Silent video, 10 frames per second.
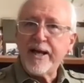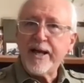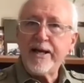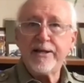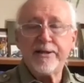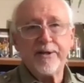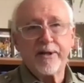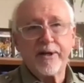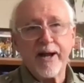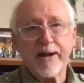and
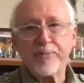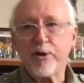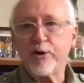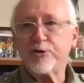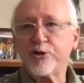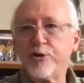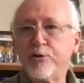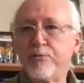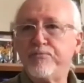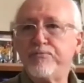the capillary
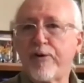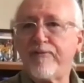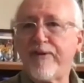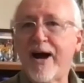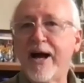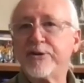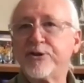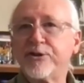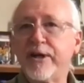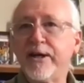tube
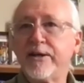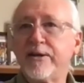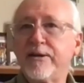provides it